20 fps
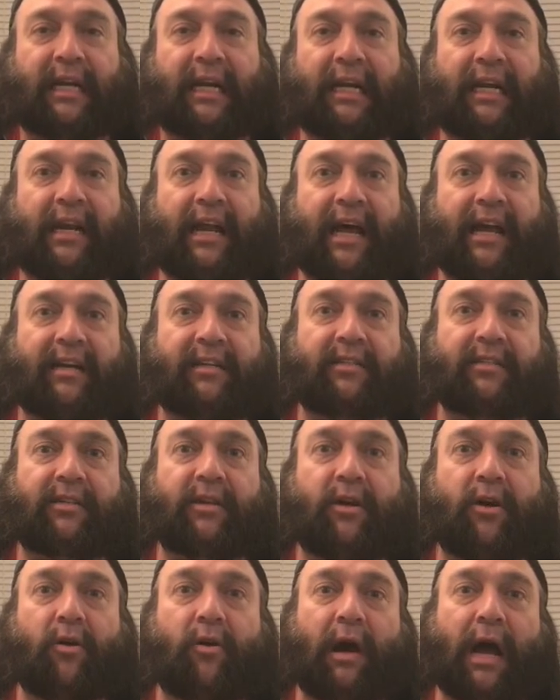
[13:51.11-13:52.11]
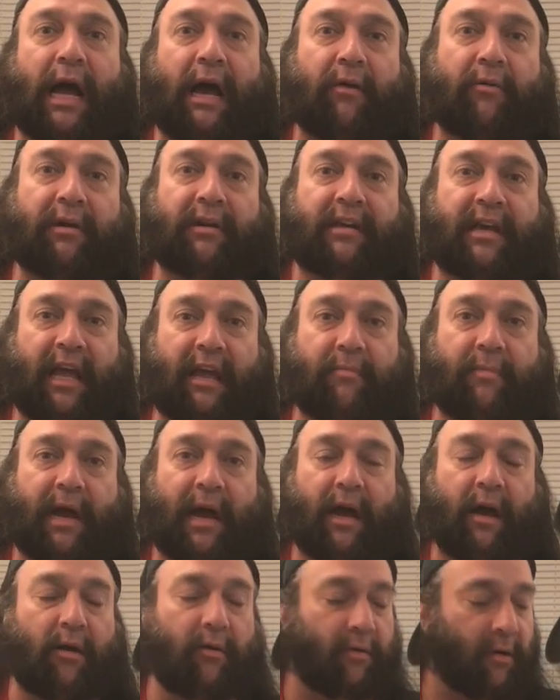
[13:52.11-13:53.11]
Let us know how it came
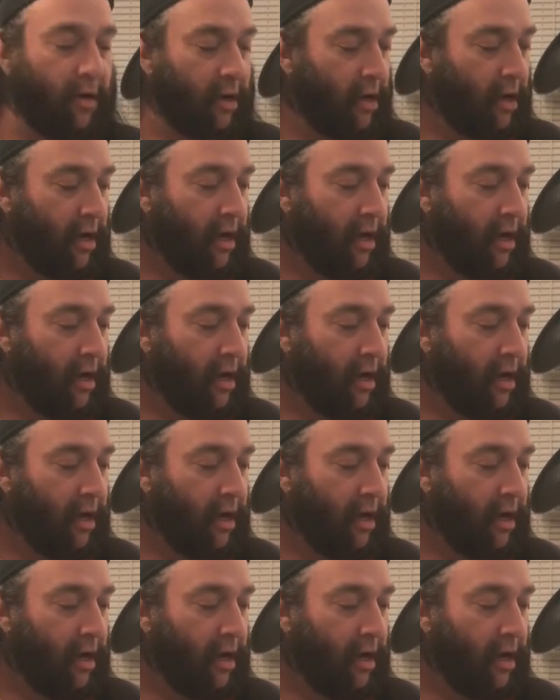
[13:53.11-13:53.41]
out.